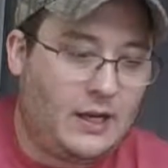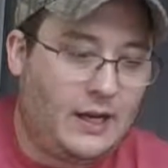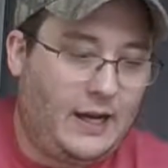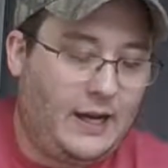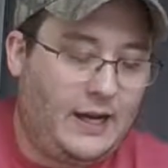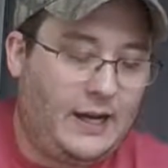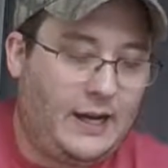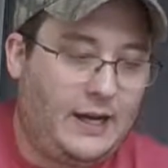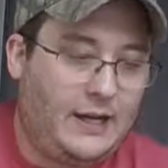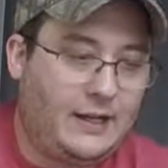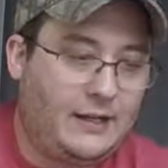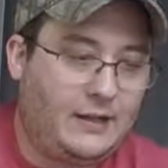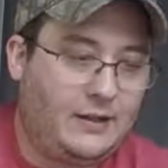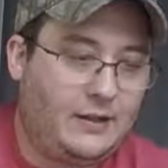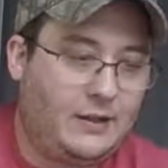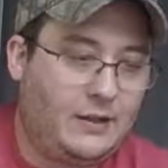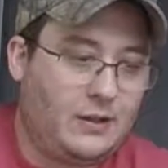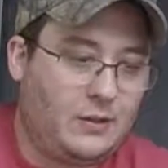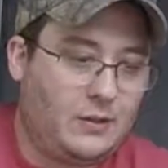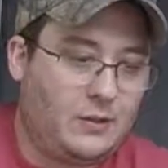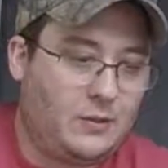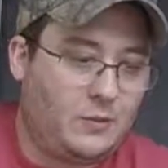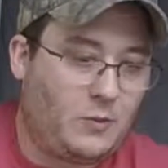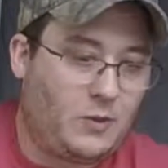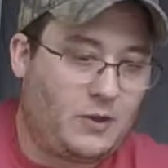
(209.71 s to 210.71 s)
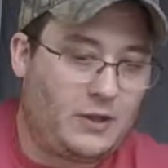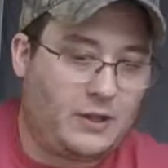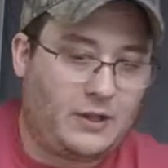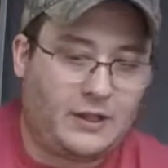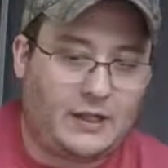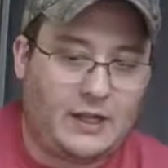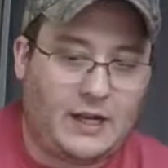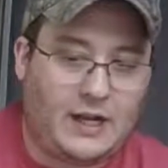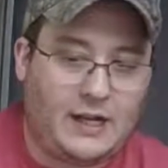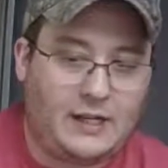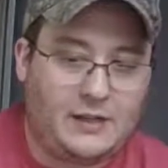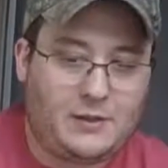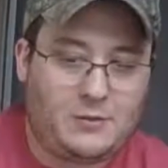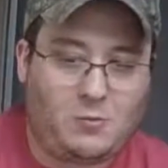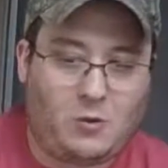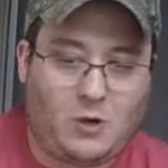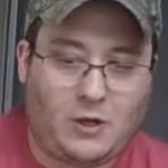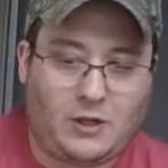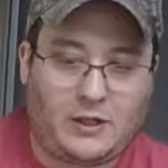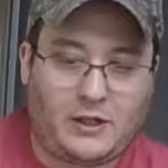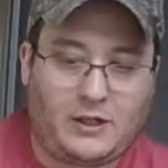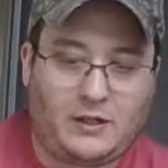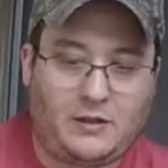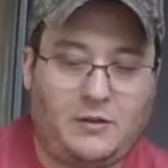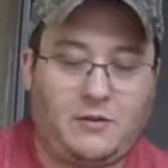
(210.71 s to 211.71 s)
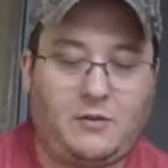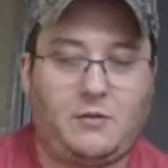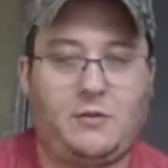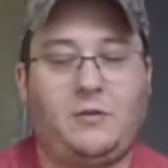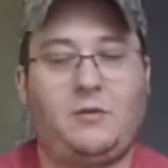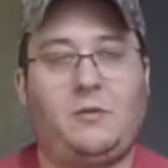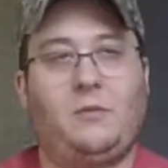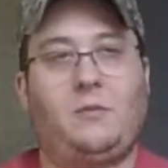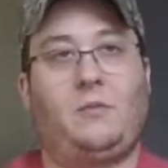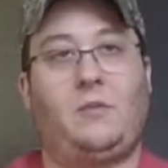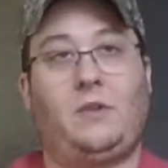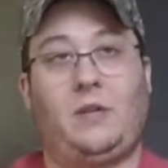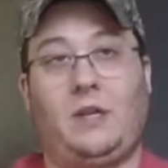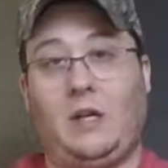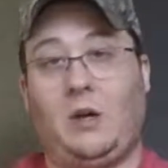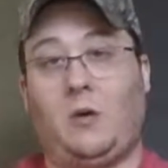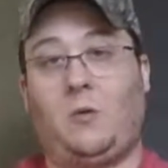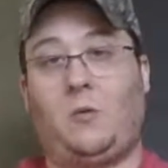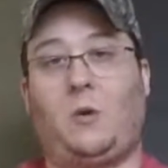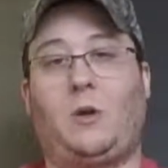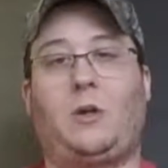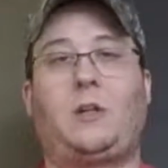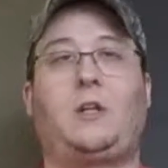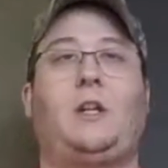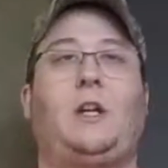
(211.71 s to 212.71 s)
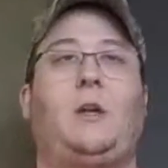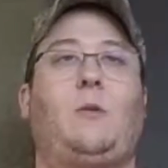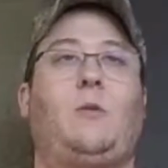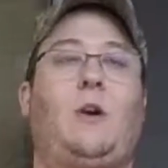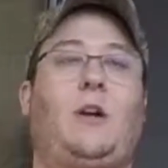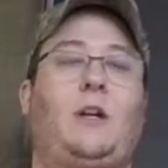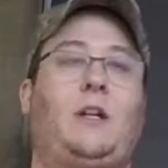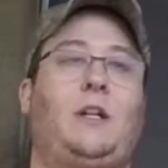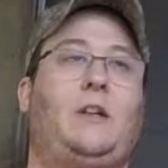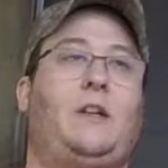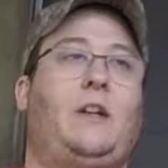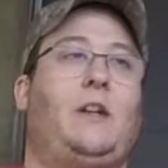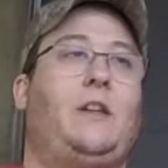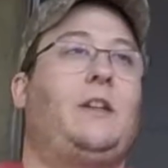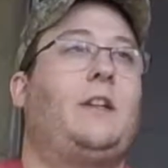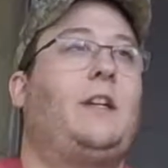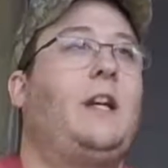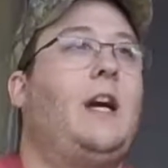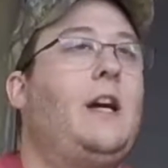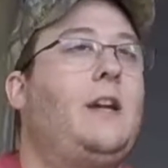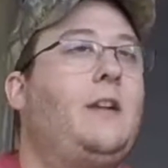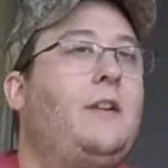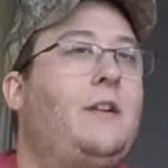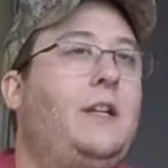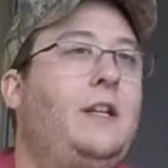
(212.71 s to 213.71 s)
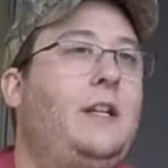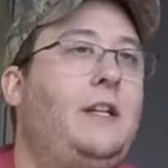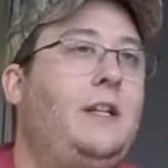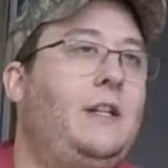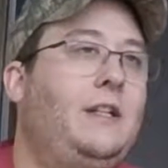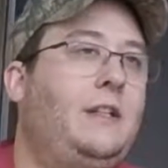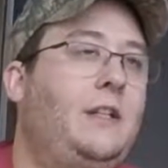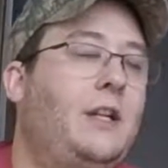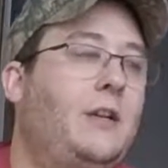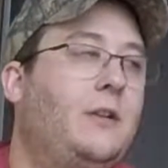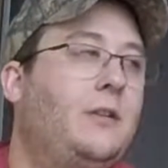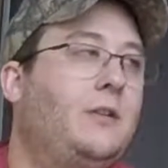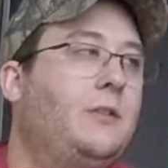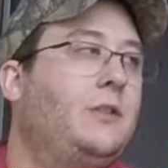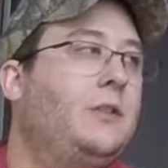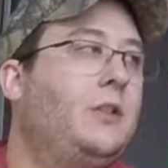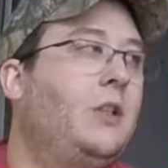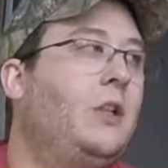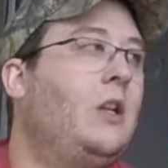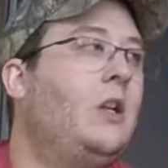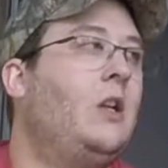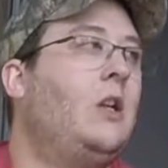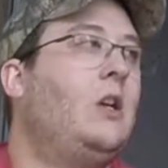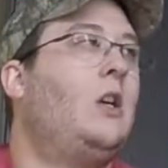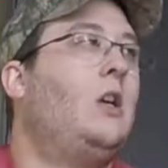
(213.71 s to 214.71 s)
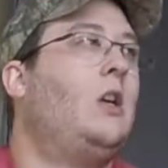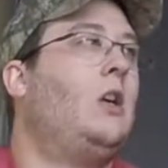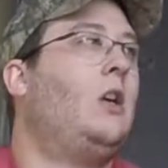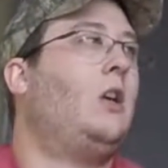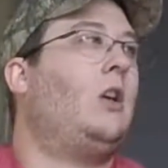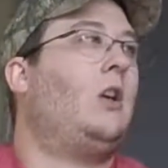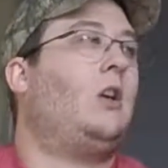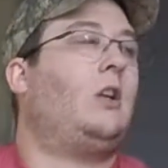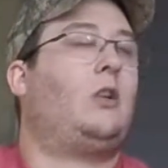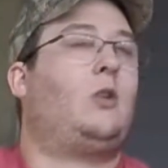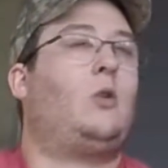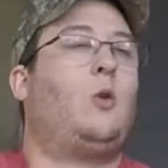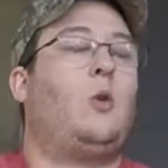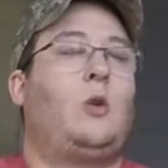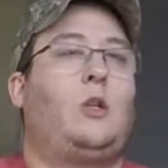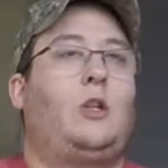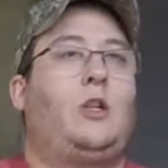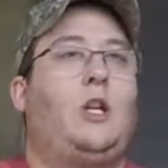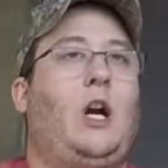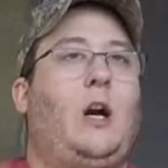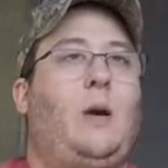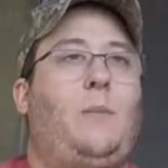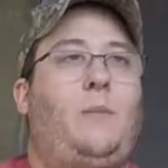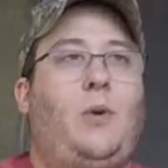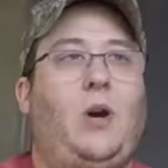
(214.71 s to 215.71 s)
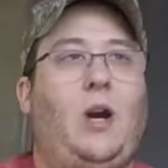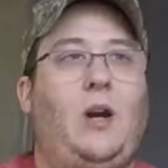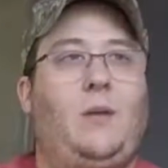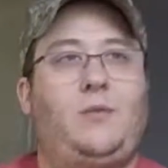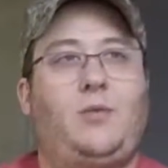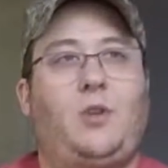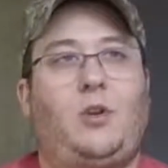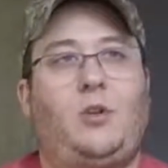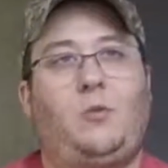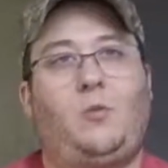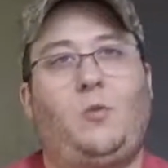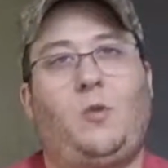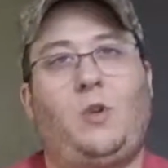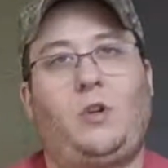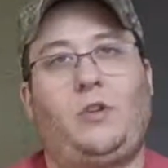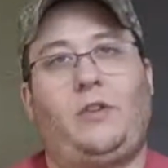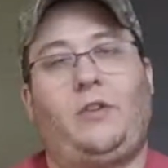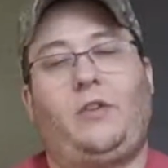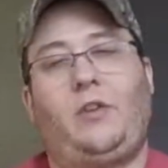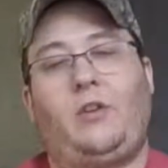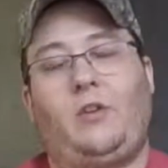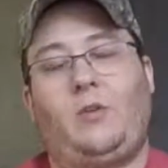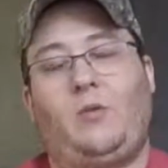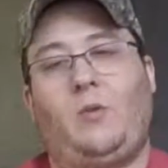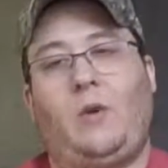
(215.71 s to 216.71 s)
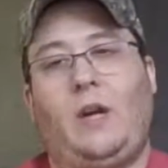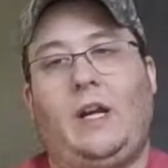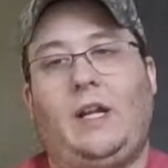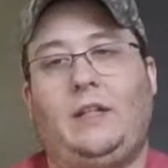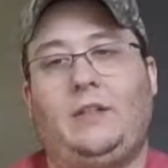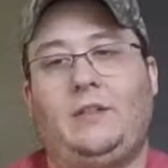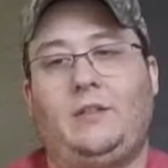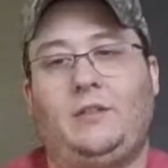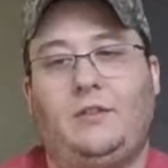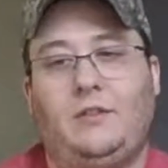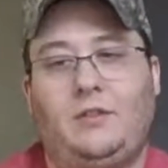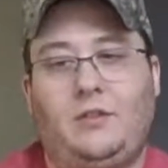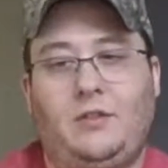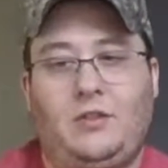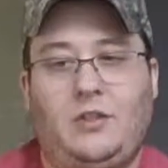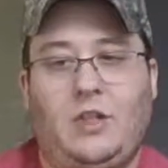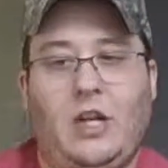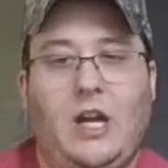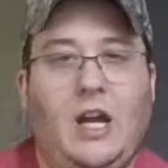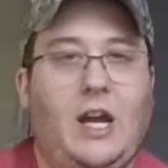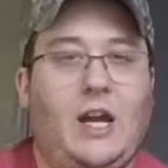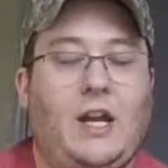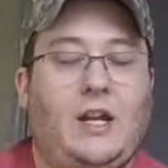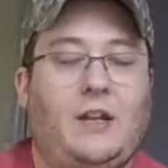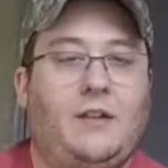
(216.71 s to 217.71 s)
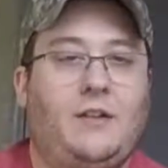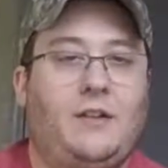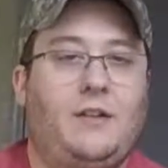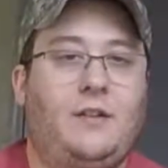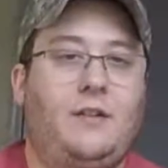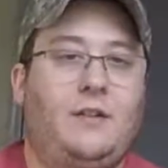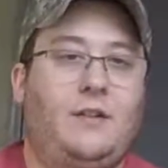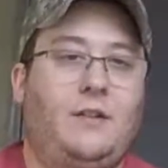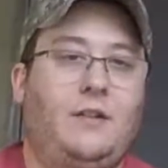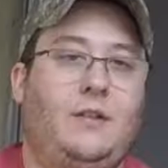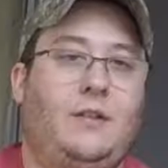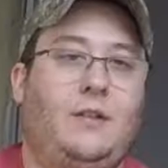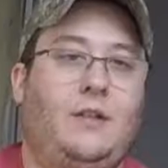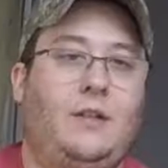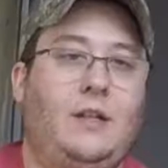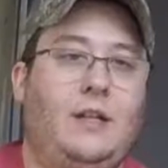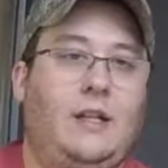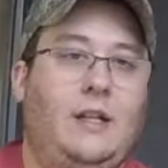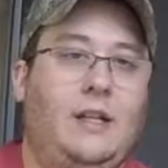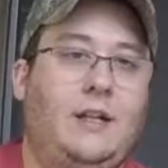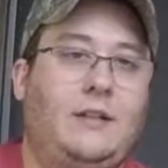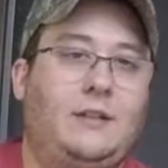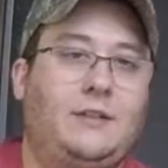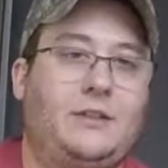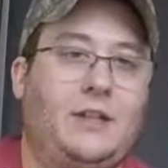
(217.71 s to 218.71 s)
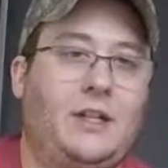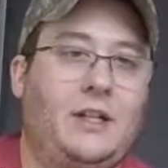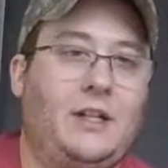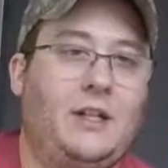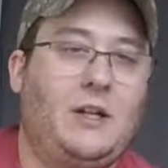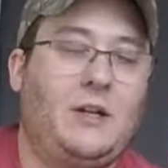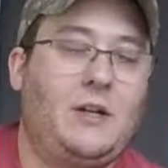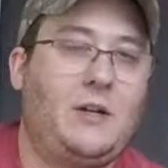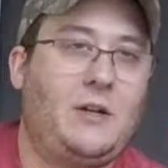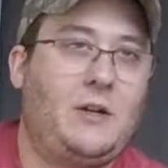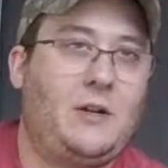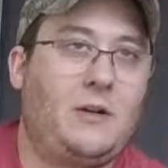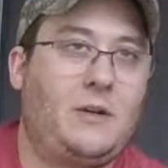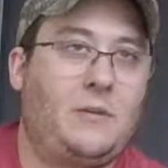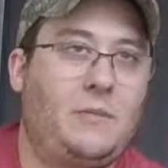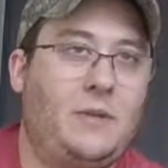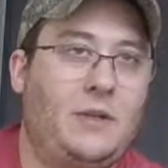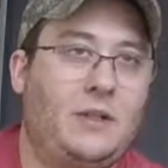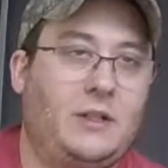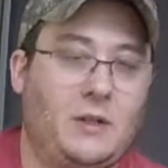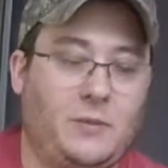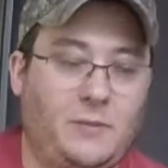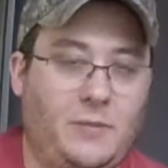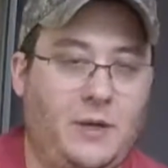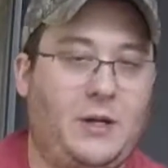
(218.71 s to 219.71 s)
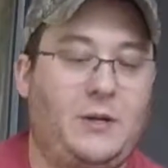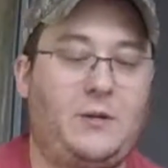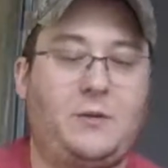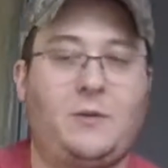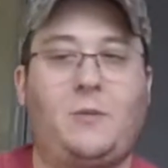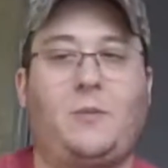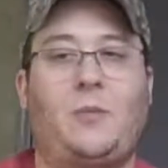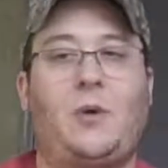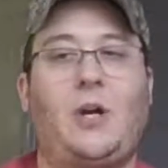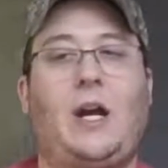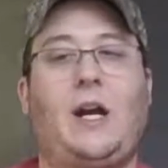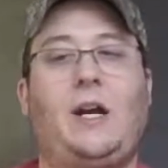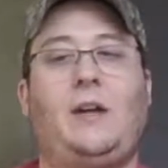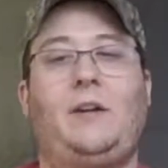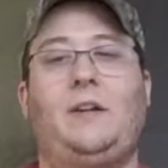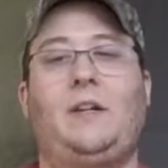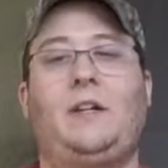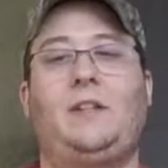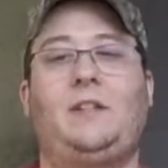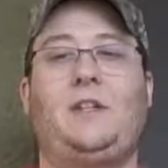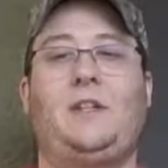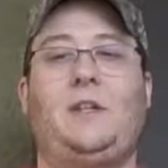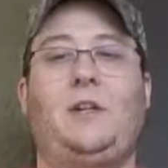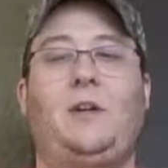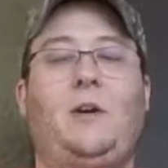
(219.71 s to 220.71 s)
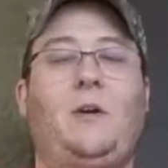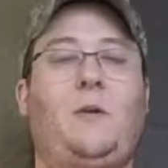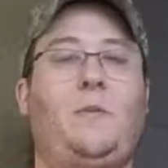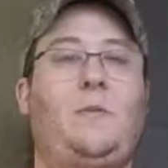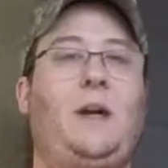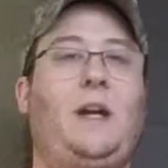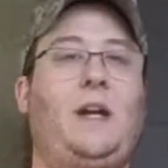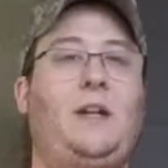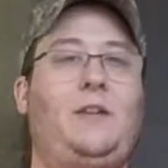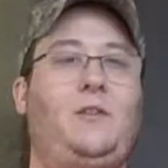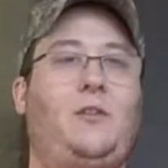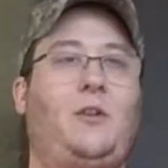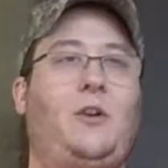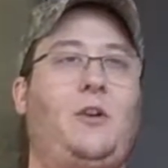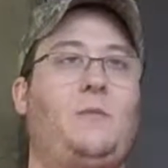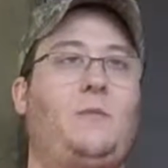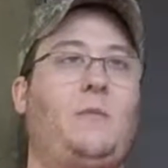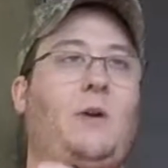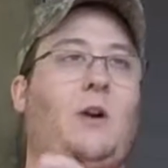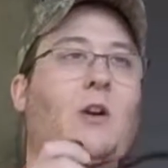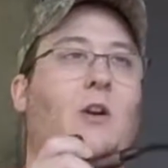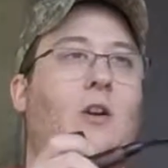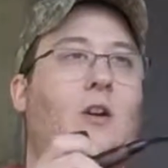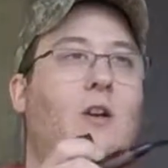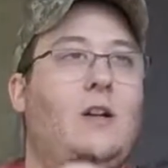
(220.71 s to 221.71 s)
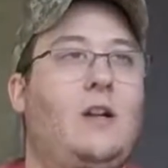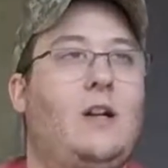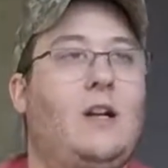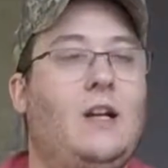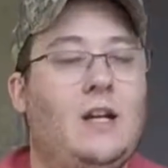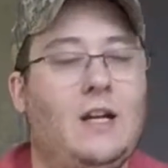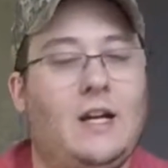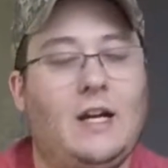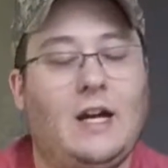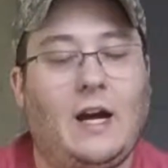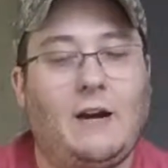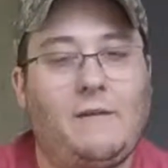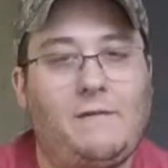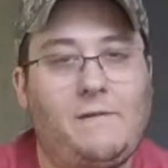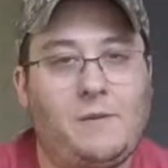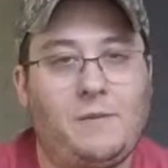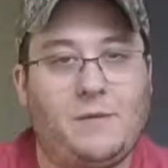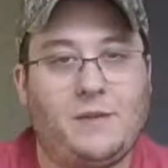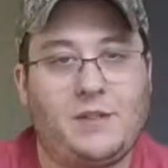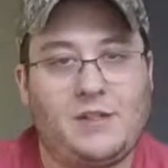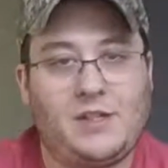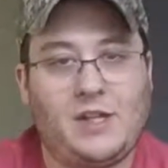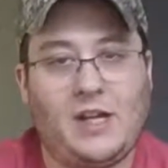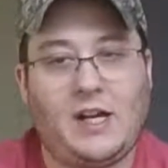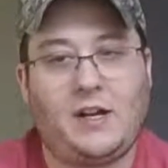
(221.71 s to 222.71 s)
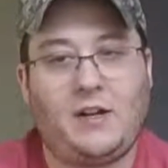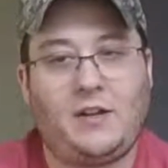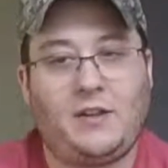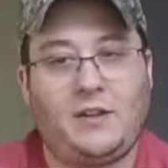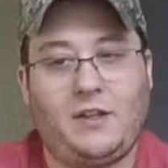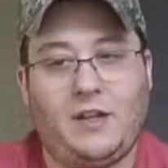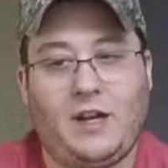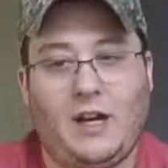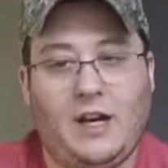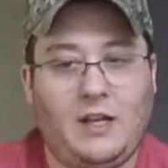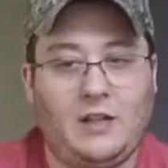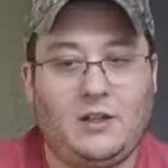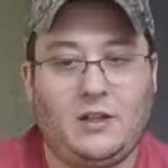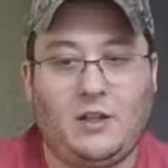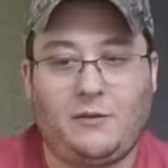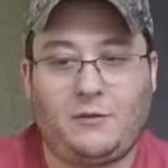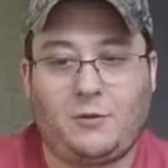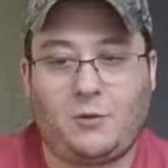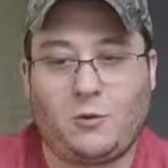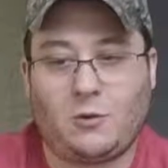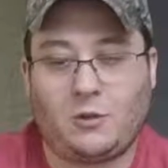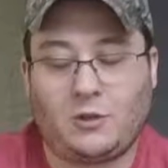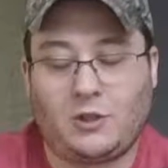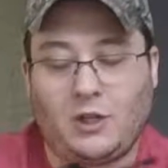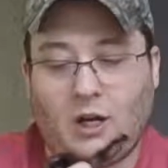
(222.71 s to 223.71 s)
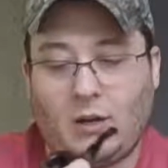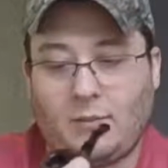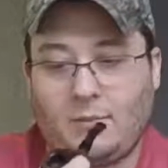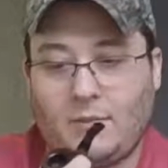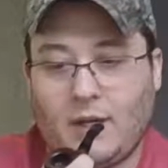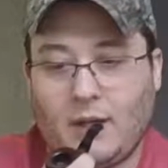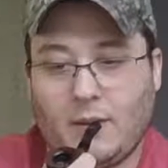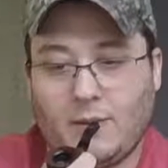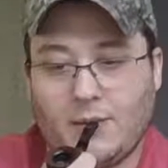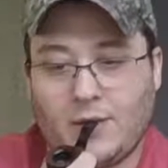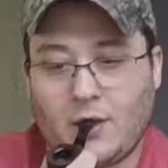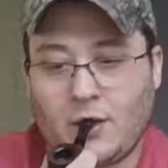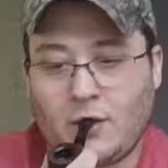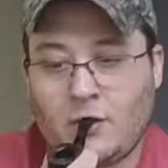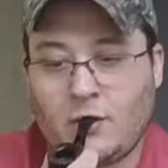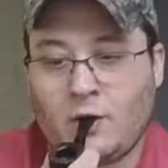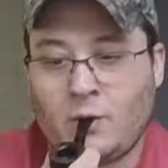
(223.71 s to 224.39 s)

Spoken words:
And one of the guys walking through, that worked there, walking around the counter, he goes, corncob pipes aren't worth their weight in sand. And I was like, oh, compared to a briar. And I said, oh man, you're hurting my heart. I'm from the South. I love corncob pipes.